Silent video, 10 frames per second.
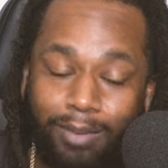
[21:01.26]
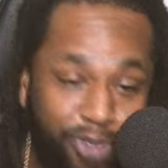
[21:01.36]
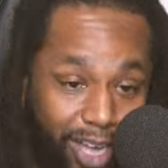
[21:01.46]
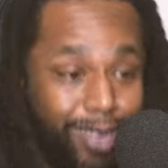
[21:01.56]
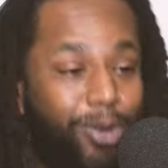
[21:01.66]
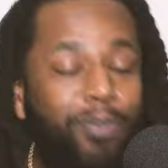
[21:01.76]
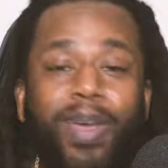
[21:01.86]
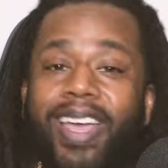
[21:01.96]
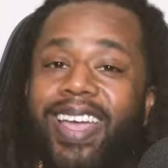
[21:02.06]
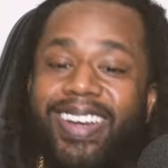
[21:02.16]
I'm fucking with
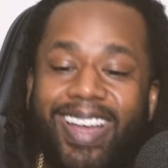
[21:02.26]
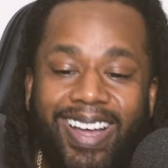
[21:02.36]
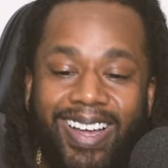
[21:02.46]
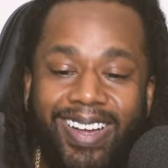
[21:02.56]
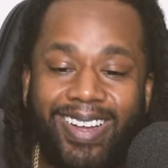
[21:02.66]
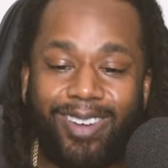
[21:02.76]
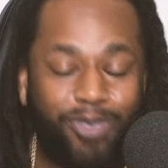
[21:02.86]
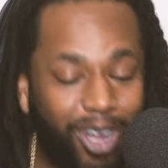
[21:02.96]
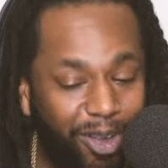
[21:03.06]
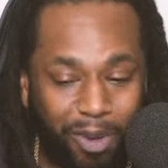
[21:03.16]
Big, dog. I'm
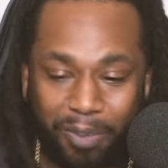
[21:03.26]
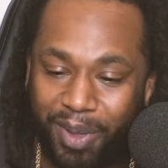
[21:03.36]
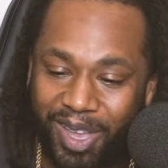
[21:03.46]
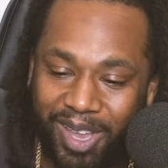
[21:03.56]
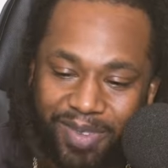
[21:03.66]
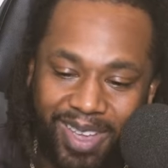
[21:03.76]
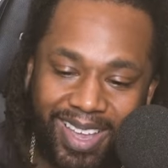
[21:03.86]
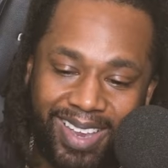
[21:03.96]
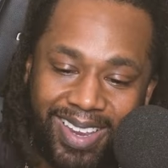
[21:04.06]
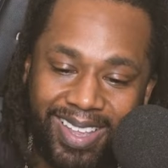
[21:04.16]
fucking with Big,
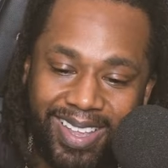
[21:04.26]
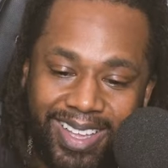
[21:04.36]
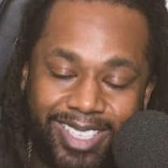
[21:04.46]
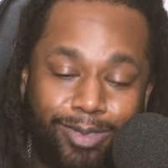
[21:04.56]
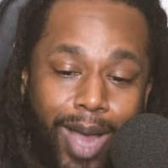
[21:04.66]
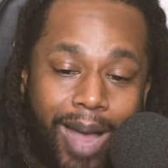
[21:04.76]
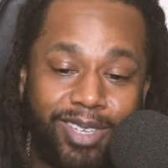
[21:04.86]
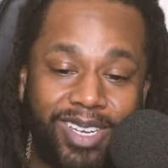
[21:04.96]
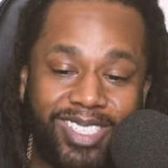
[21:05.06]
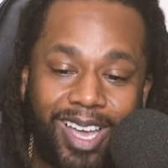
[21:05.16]
man.
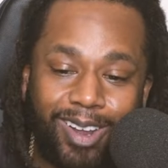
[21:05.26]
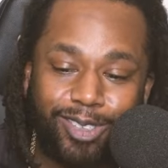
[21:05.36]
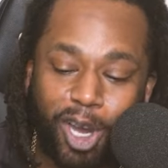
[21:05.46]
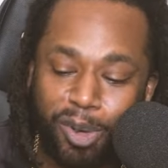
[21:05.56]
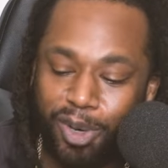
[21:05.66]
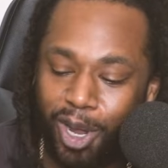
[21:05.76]
Subscribe to the channel, turn the